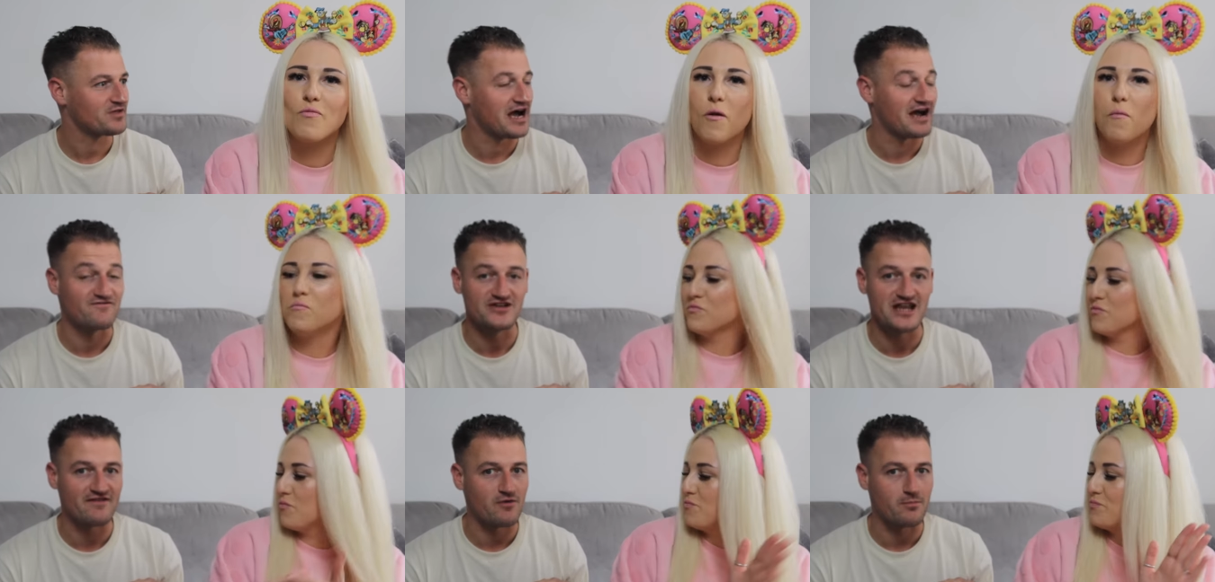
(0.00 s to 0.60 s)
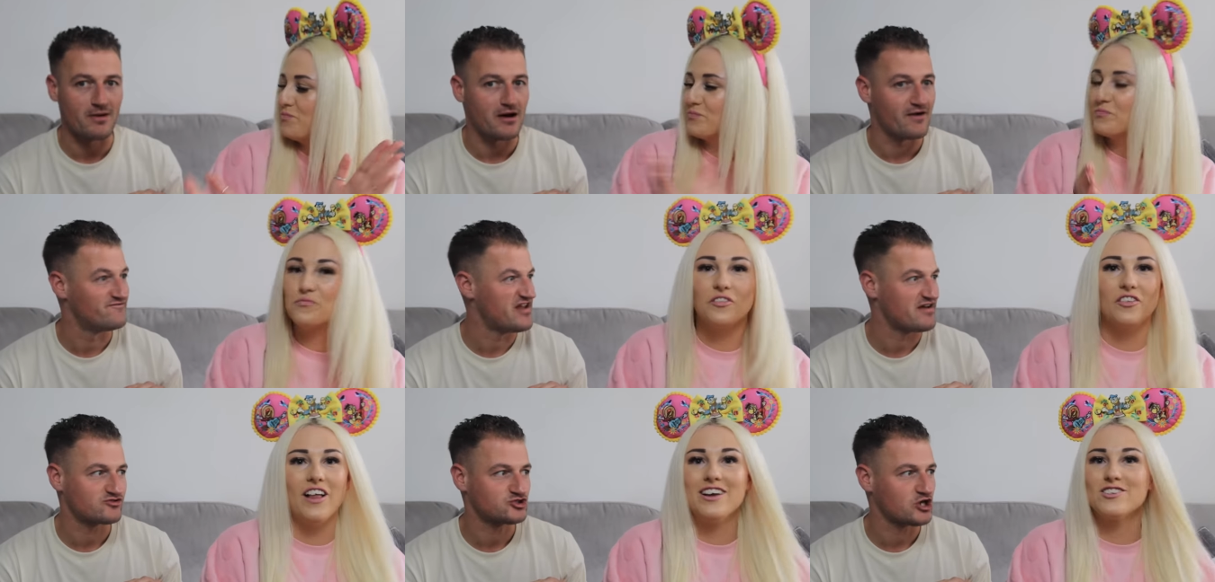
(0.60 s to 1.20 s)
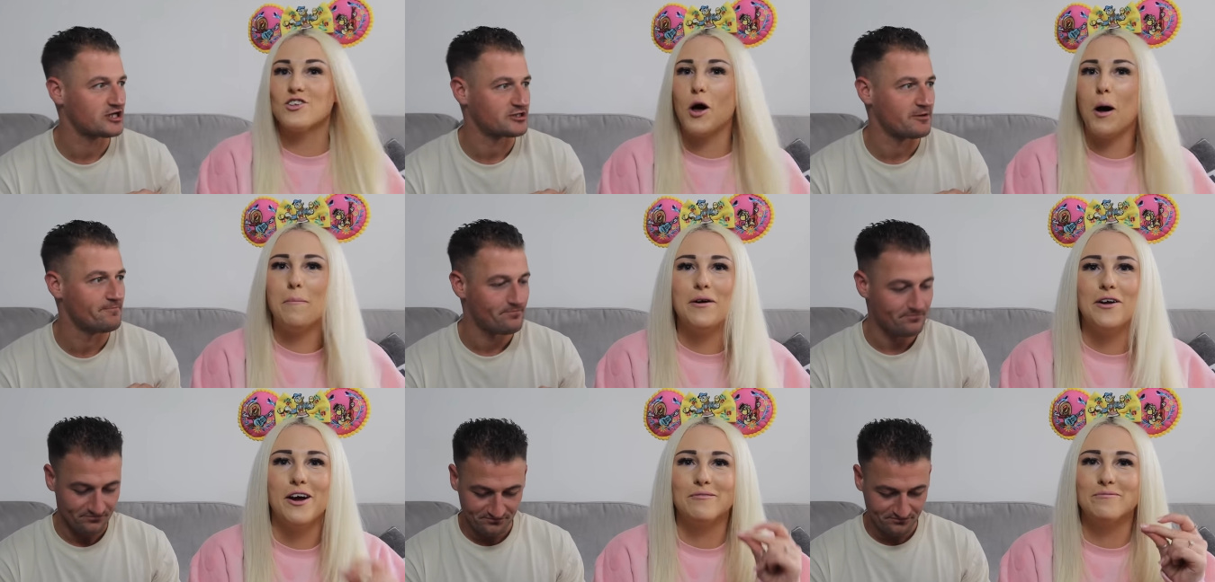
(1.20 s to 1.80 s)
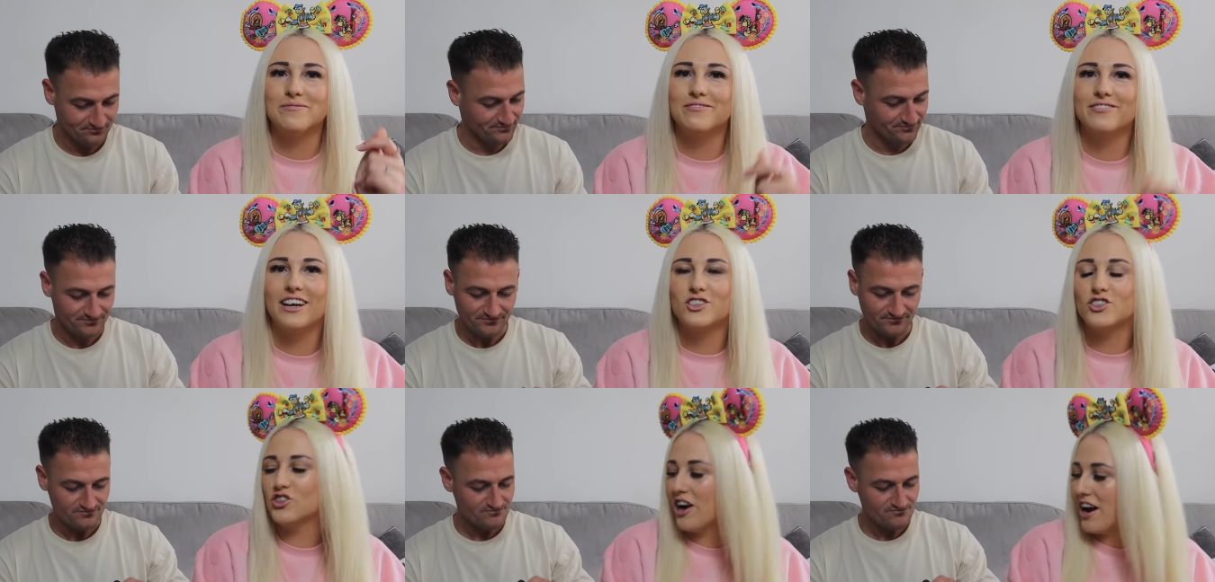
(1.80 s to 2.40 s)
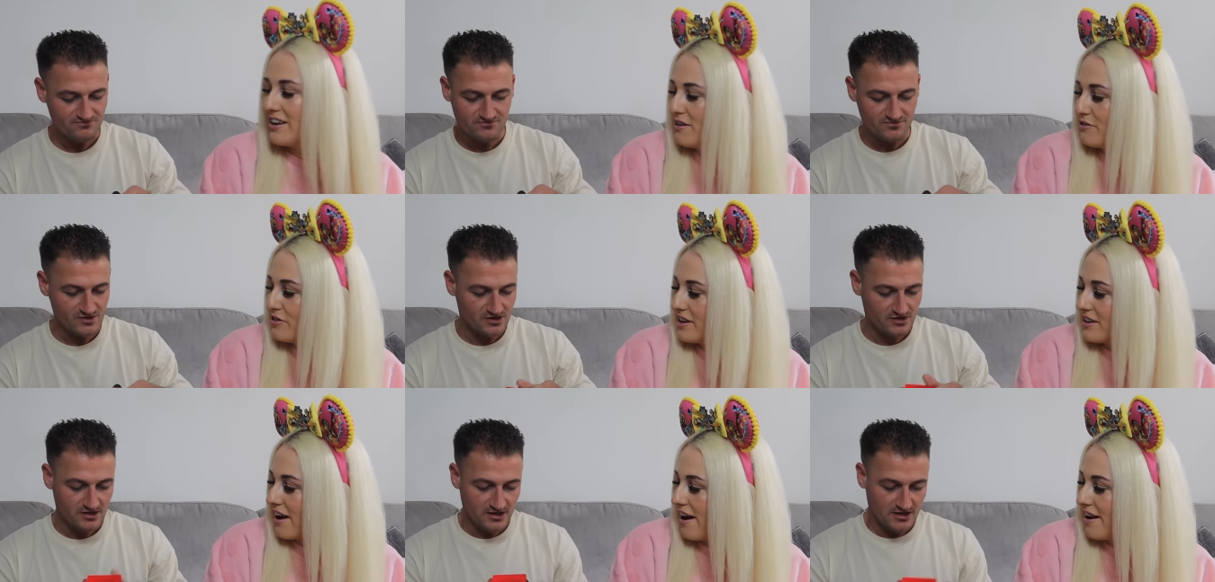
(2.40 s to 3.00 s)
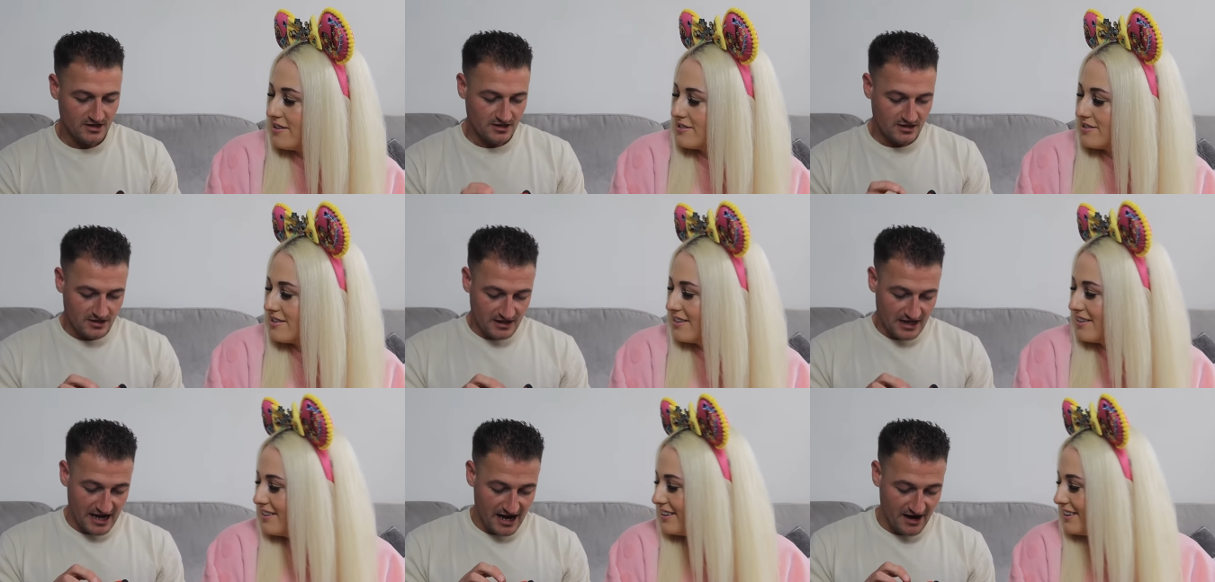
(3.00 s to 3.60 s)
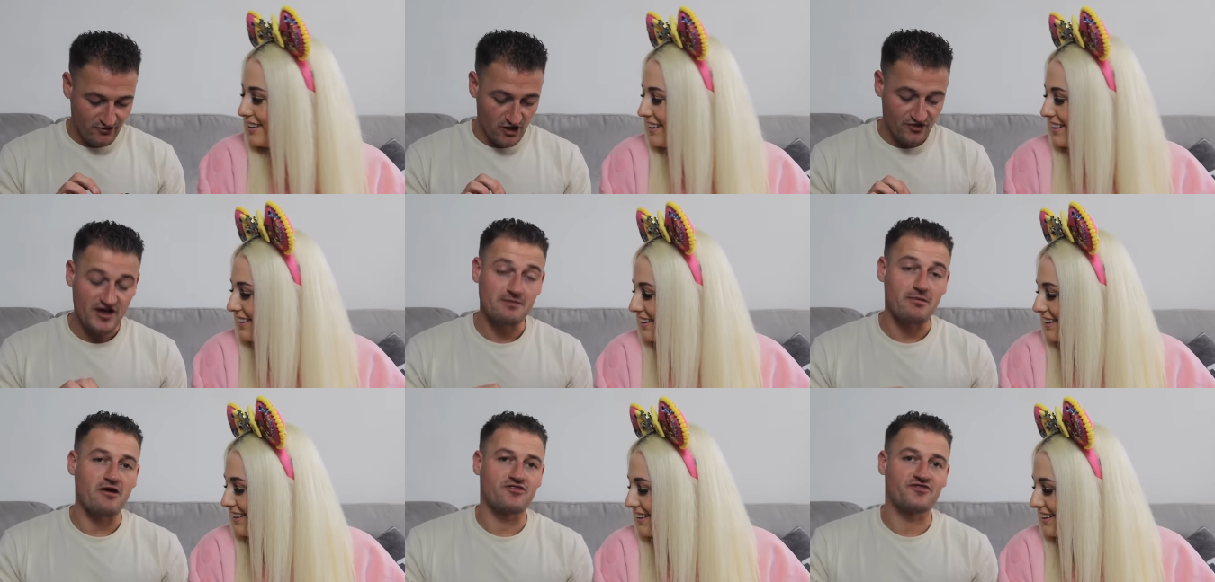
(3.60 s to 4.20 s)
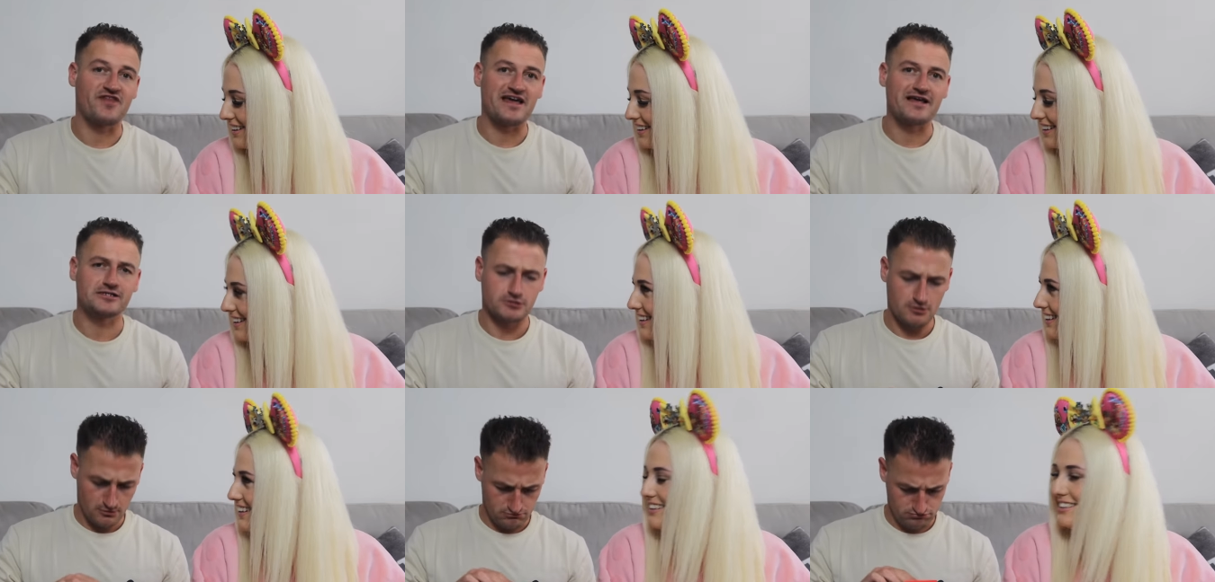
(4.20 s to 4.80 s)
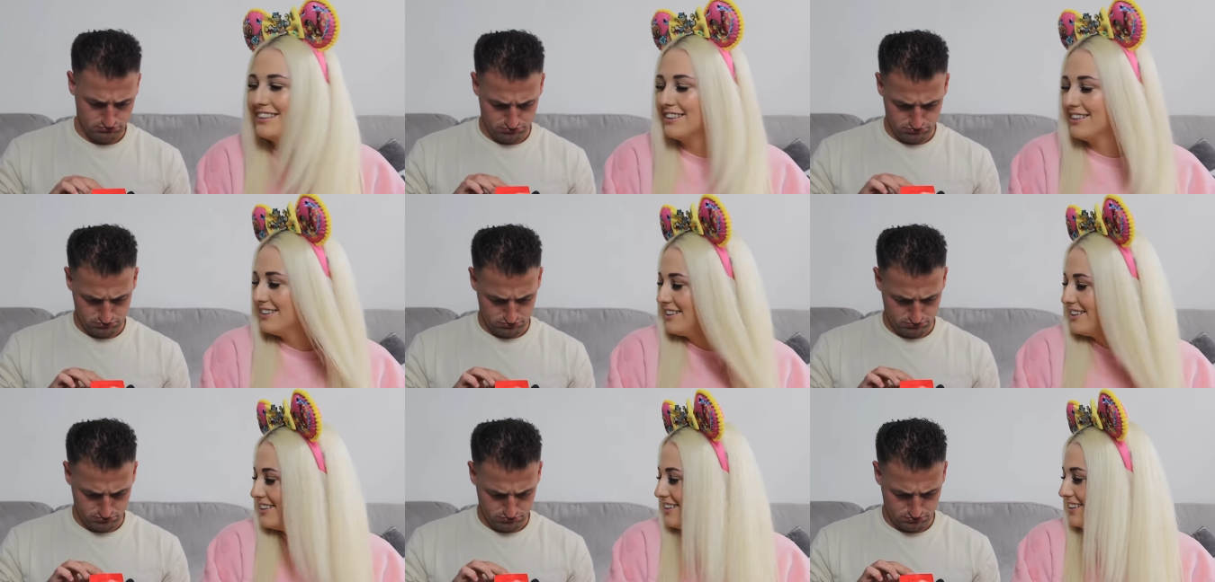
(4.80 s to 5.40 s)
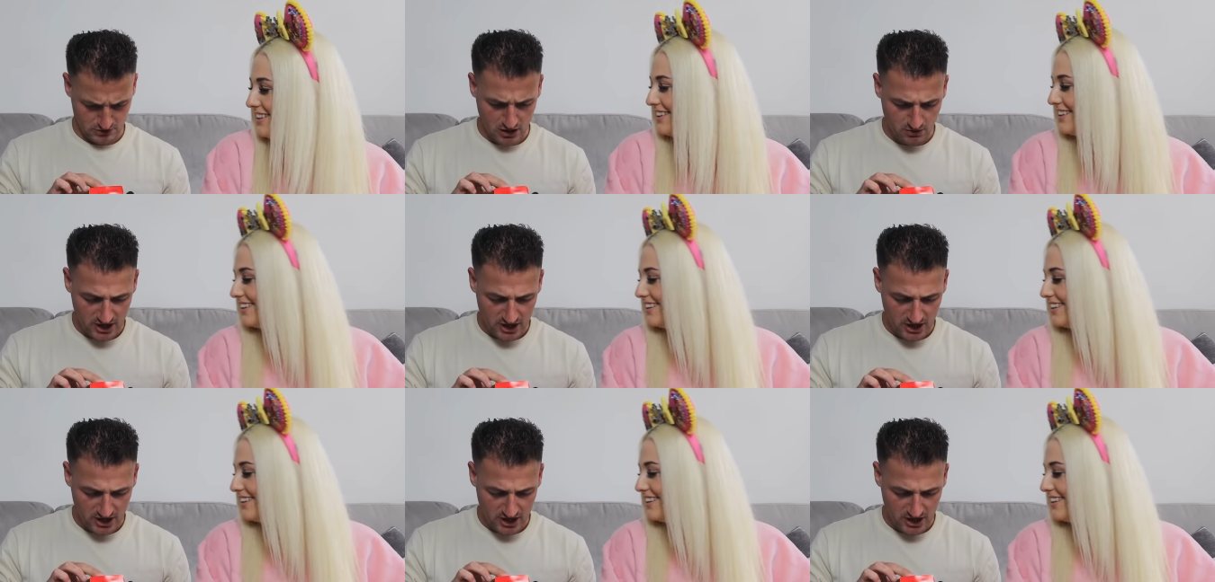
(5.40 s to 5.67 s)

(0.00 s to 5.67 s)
Speaker 1: I've never, bought I've never. Let's
Speaker 2: open them. them. Let's try it for you guys.
Speaker 1: I've got to think about things. I